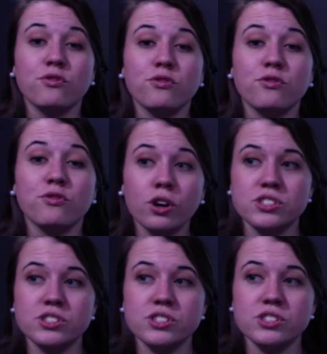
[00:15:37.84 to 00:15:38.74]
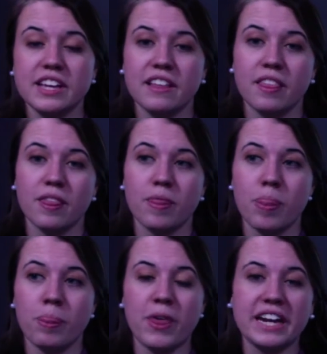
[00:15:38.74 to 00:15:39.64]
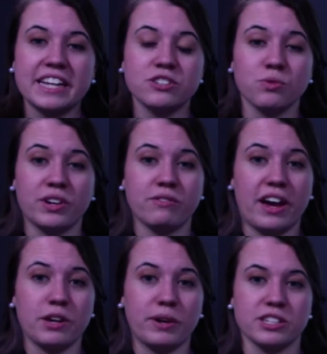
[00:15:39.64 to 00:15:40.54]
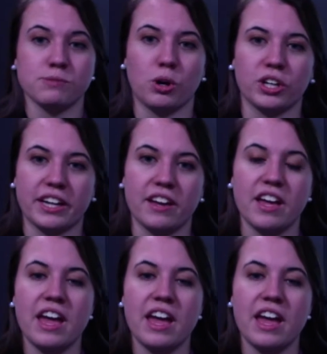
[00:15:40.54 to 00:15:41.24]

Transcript: First, they need to reevaluate its market.